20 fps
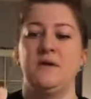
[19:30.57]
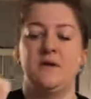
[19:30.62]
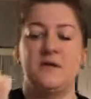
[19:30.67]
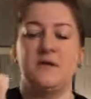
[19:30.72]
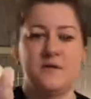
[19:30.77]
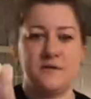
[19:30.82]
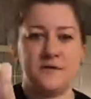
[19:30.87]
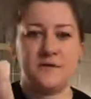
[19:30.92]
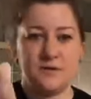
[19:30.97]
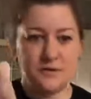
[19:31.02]

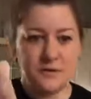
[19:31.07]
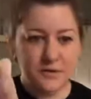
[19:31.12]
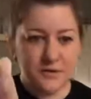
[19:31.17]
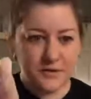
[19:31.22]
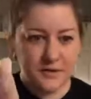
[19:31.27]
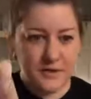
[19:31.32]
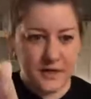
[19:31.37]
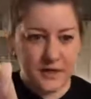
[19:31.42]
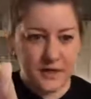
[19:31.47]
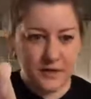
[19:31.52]
Gives you little
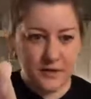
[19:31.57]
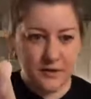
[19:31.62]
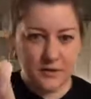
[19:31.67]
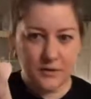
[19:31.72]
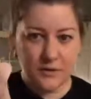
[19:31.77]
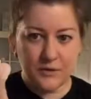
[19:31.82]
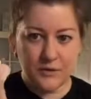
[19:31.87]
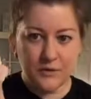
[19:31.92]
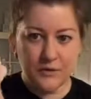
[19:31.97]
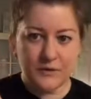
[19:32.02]
tiny
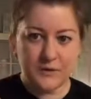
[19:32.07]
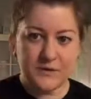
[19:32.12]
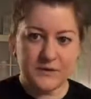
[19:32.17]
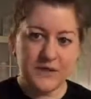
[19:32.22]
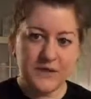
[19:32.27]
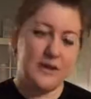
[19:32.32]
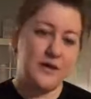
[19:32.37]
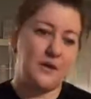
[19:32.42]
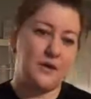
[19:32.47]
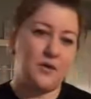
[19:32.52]
grooves,
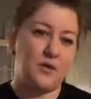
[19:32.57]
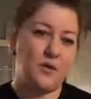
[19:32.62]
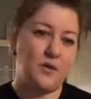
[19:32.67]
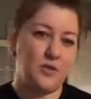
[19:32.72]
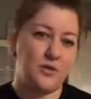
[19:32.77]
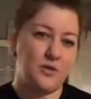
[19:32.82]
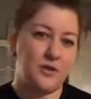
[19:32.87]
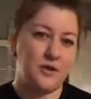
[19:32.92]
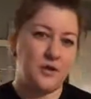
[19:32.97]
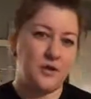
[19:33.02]
and that'll
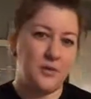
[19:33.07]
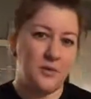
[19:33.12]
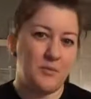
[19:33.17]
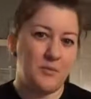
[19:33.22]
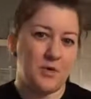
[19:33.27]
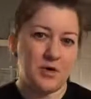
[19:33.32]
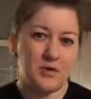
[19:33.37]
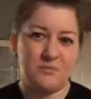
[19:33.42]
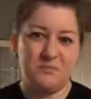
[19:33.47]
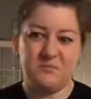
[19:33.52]
hold a little bit
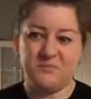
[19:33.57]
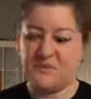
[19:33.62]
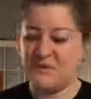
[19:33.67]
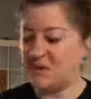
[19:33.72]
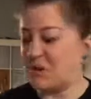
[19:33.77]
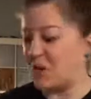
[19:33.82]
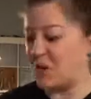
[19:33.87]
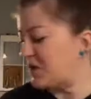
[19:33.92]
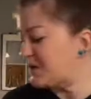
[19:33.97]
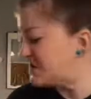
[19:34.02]
more
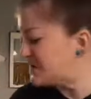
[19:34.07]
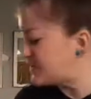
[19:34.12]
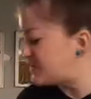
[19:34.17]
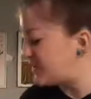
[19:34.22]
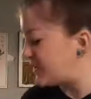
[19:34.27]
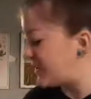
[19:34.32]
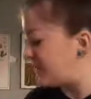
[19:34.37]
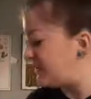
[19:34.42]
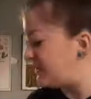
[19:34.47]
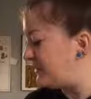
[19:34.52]
sauce,
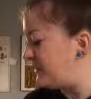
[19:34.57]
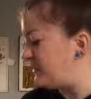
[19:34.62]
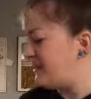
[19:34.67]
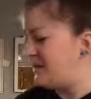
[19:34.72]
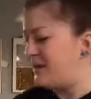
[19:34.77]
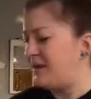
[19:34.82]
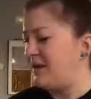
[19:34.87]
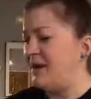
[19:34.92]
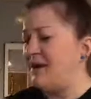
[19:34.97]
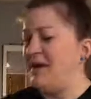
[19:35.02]
but
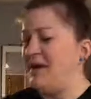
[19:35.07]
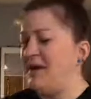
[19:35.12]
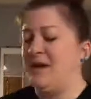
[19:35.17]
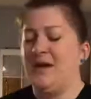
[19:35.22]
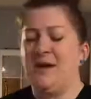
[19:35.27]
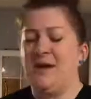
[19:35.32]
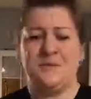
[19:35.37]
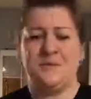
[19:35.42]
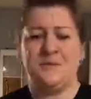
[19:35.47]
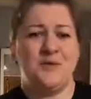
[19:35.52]

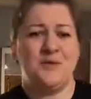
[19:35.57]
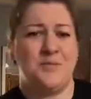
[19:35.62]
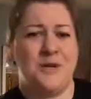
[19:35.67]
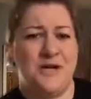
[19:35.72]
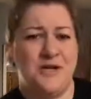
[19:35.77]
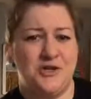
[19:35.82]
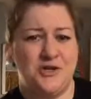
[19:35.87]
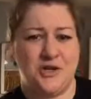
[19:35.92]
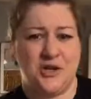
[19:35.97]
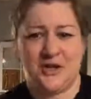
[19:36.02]
I'm too
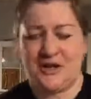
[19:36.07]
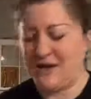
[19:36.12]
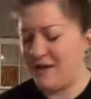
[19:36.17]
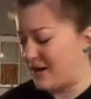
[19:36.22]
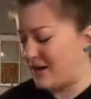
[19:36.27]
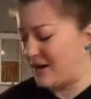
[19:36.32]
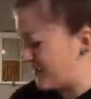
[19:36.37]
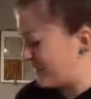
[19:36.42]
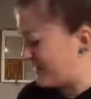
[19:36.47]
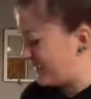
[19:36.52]
impatient and
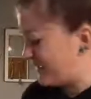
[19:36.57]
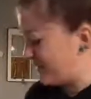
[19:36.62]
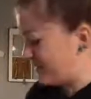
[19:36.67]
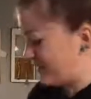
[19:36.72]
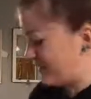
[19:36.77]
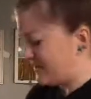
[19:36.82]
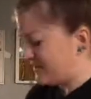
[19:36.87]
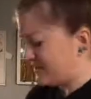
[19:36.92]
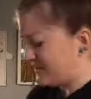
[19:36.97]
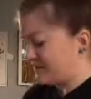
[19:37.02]
I'm not that
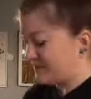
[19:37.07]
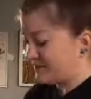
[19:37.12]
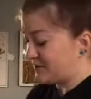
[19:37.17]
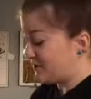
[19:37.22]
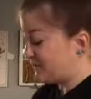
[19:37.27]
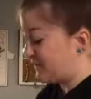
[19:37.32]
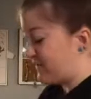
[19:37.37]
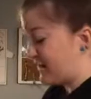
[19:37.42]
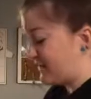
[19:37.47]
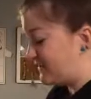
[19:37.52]
fancy,
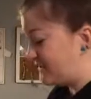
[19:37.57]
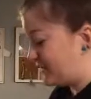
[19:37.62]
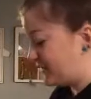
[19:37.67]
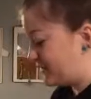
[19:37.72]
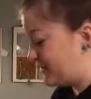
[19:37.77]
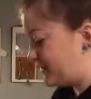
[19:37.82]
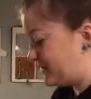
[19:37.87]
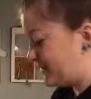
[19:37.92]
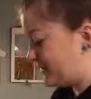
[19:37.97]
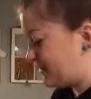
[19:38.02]
so I
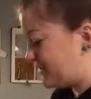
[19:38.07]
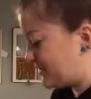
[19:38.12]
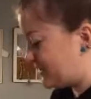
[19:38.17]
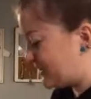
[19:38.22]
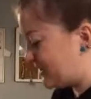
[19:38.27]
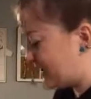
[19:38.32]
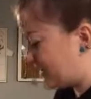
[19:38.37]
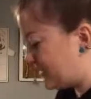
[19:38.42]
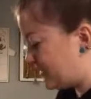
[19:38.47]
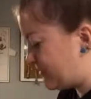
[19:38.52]
literally just
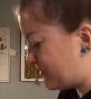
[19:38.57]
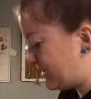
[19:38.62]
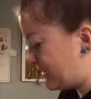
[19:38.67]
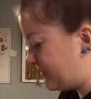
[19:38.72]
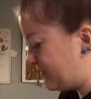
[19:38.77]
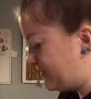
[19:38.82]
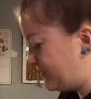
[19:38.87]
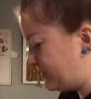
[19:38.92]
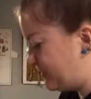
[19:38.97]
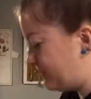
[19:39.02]
cut them
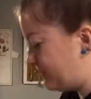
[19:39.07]
up.